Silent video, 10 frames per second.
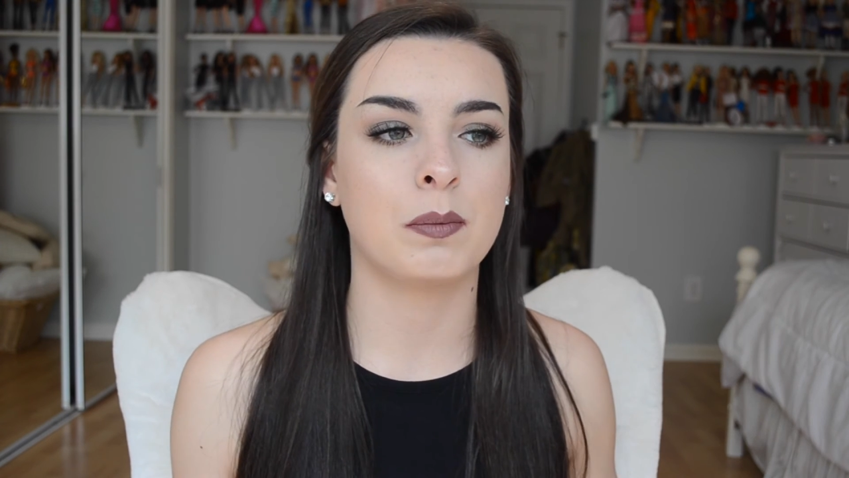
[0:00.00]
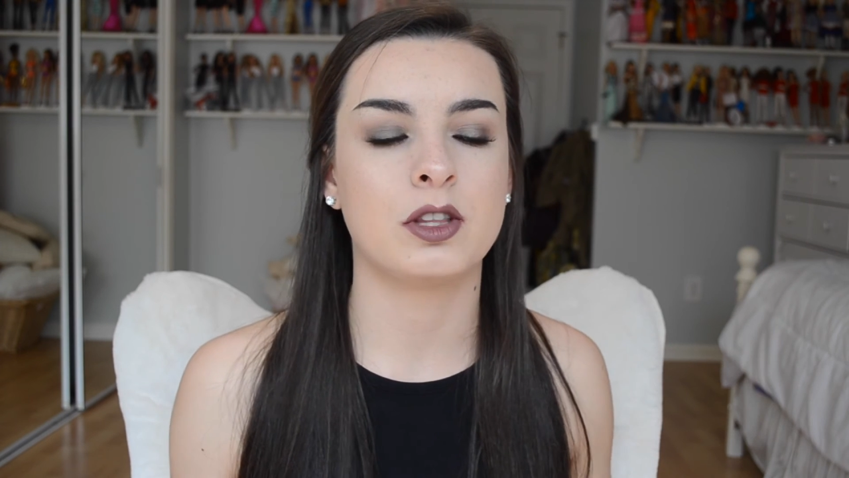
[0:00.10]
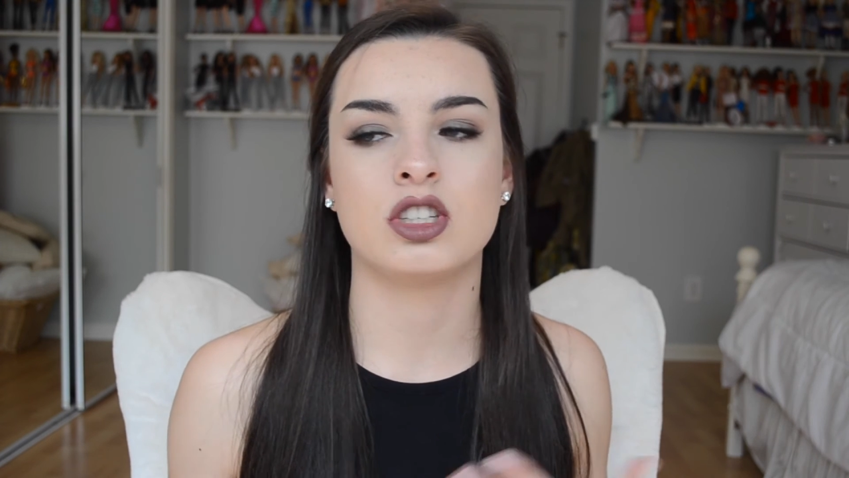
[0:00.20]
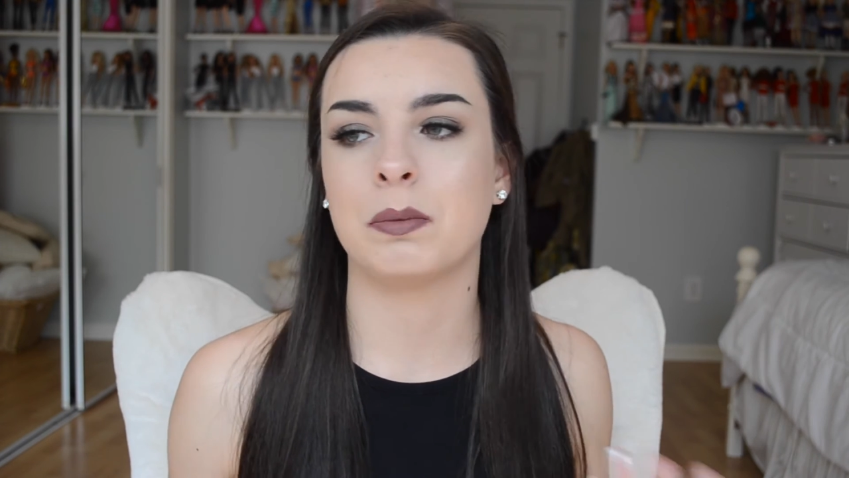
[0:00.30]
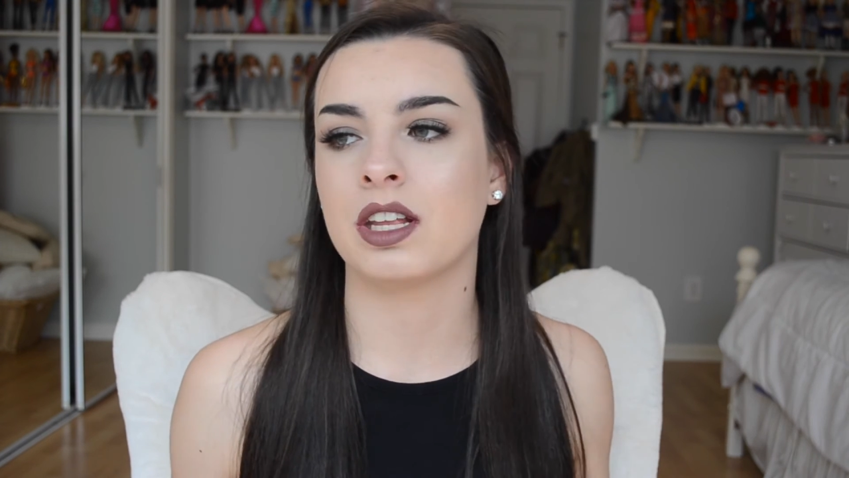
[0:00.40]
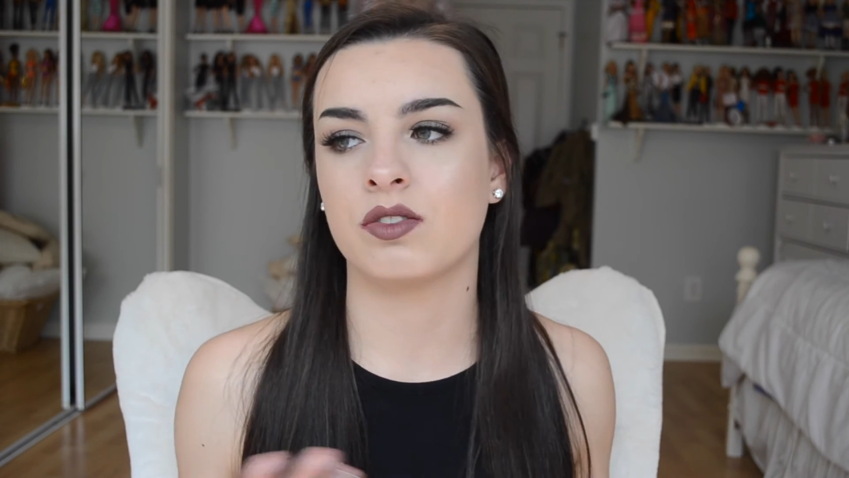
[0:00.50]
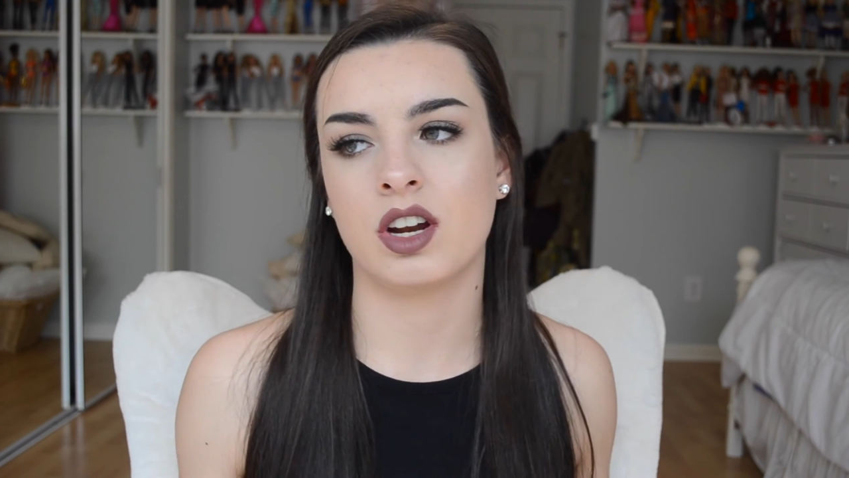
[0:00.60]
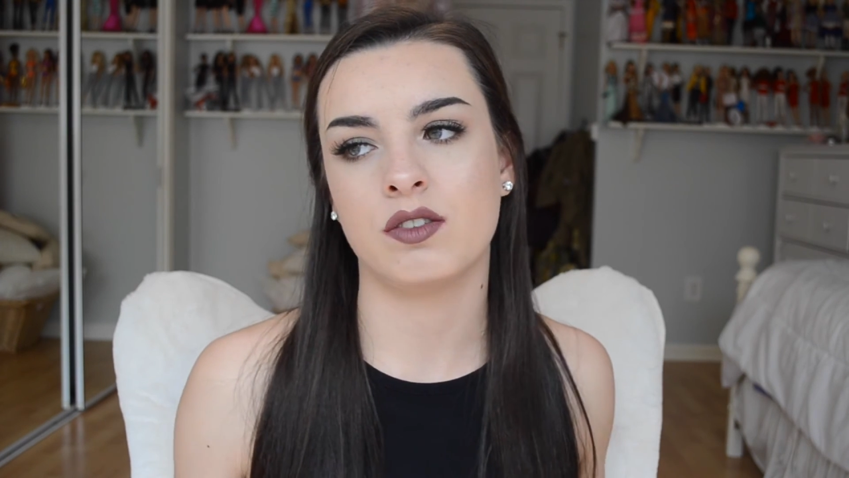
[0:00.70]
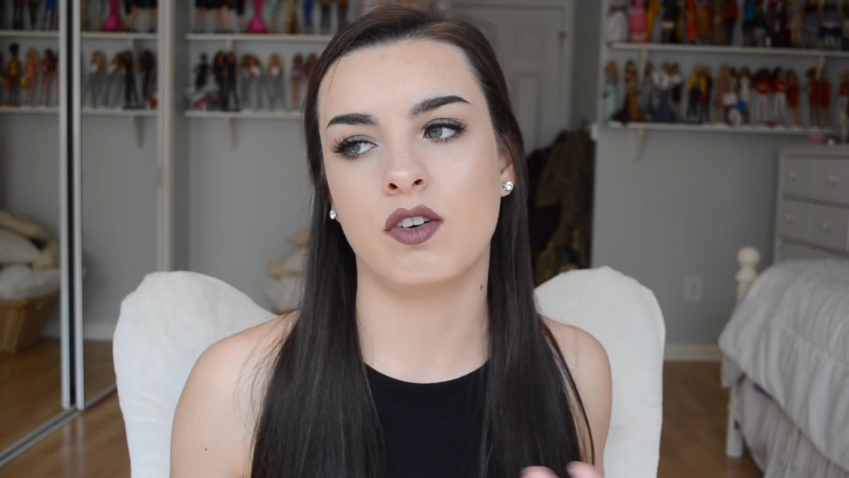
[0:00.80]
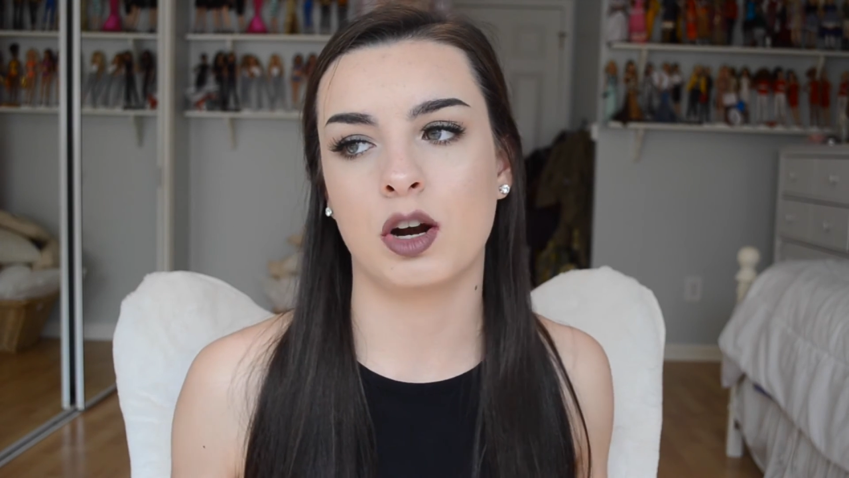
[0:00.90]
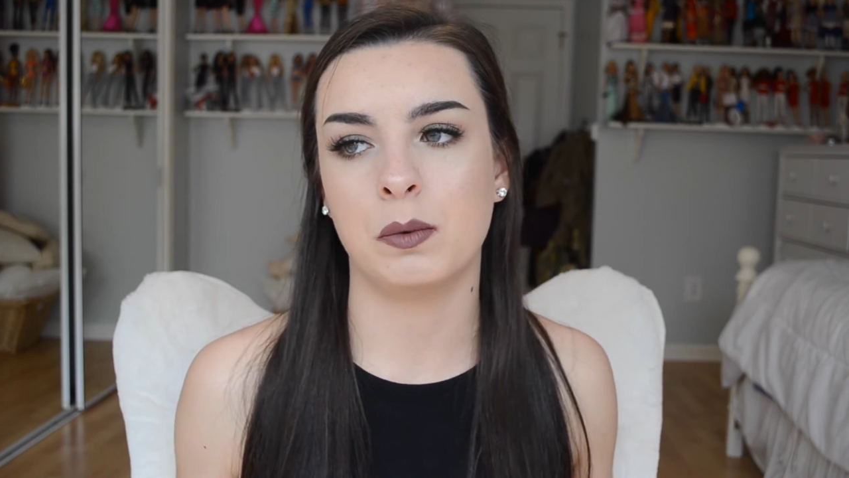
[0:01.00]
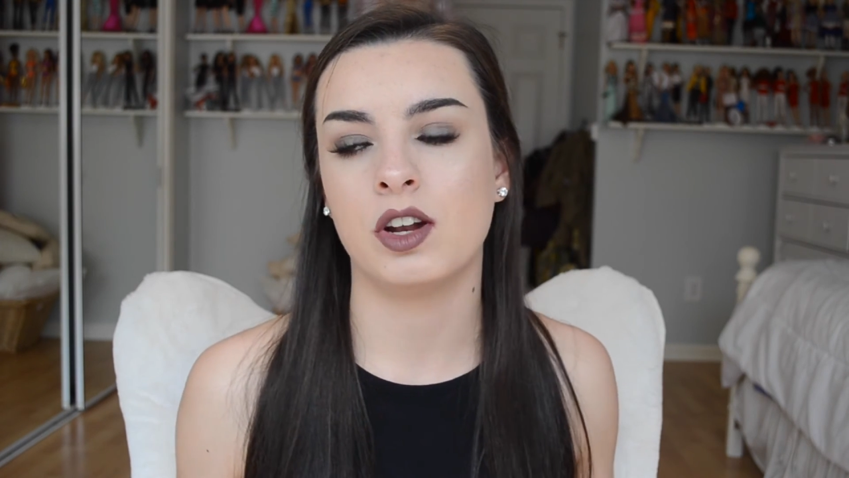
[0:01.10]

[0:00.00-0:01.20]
but their shipping is very affordable,